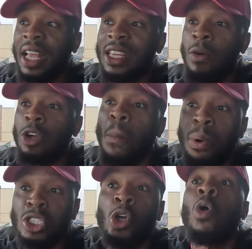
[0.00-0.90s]
they were gonna
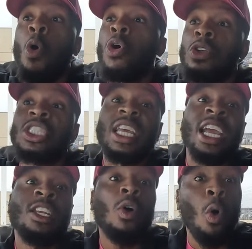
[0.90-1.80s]
put your orders
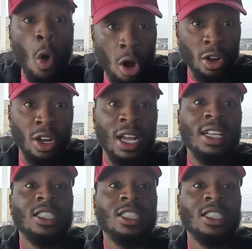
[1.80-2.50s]
in order